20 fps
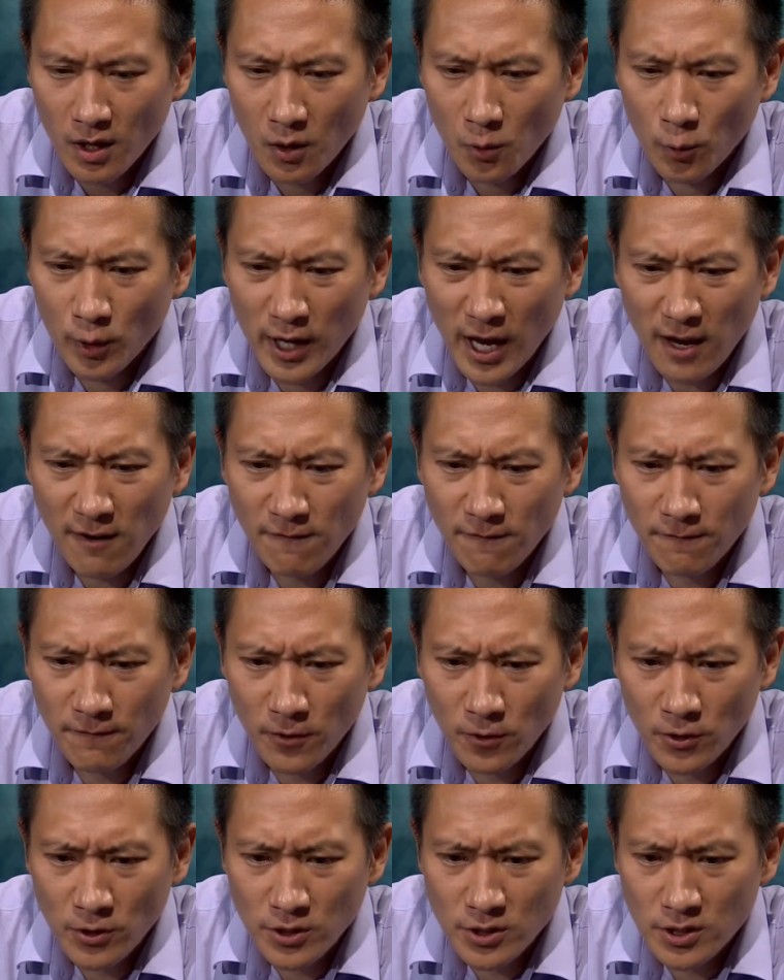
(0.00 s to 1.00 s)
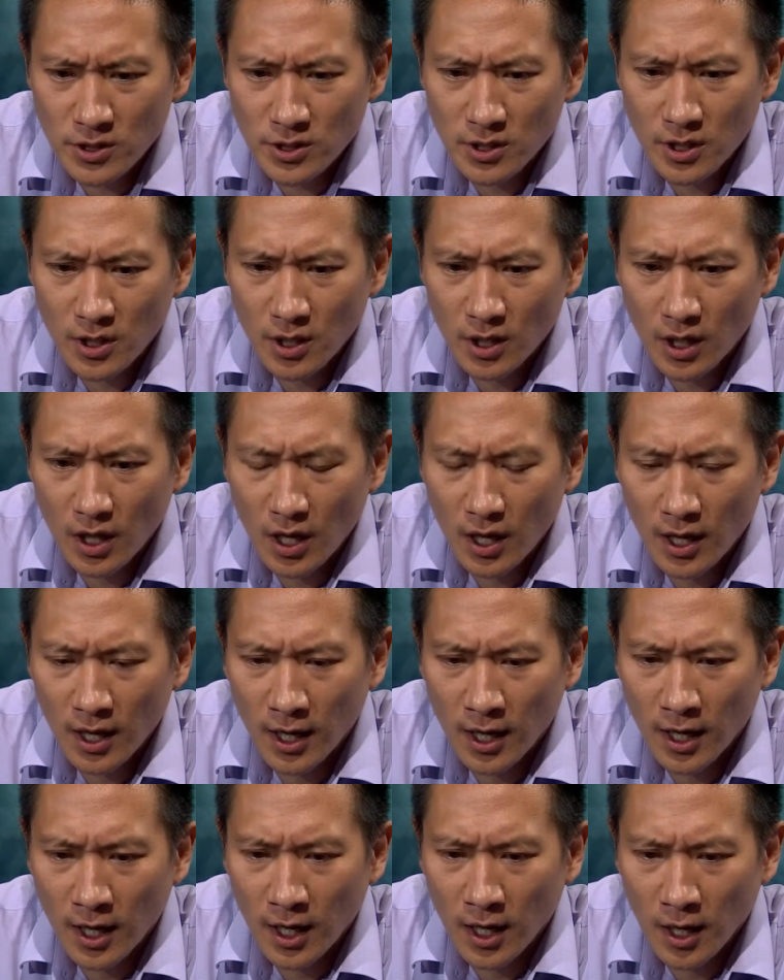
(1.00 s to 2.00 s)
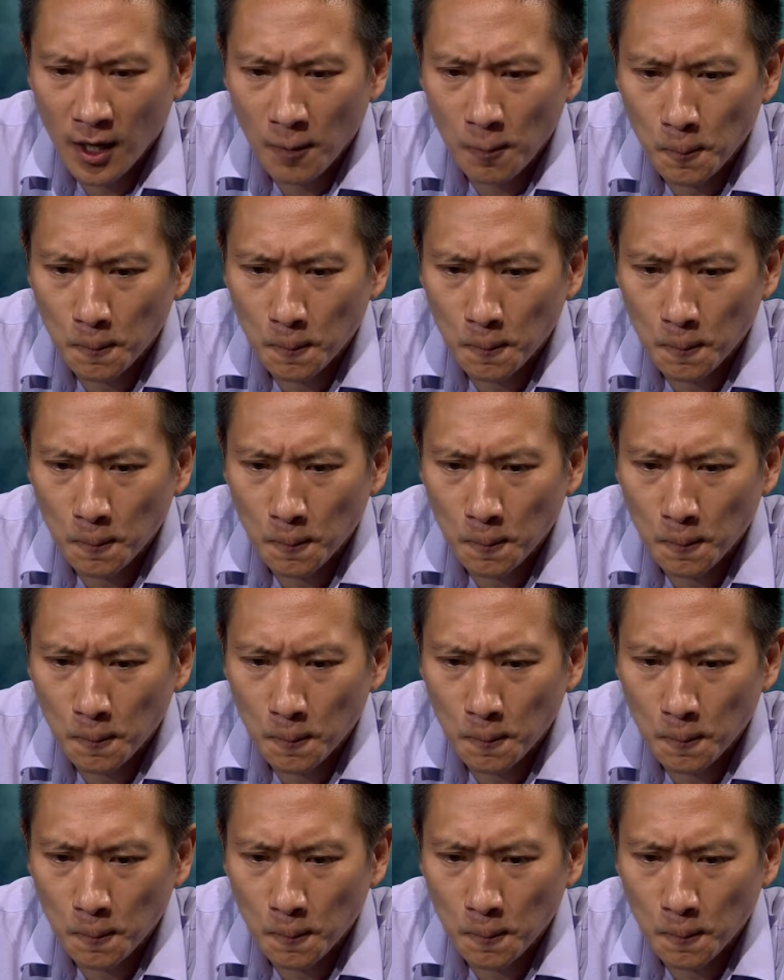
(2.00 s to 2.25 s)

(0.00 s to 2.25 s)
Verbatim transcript: when I first, uh,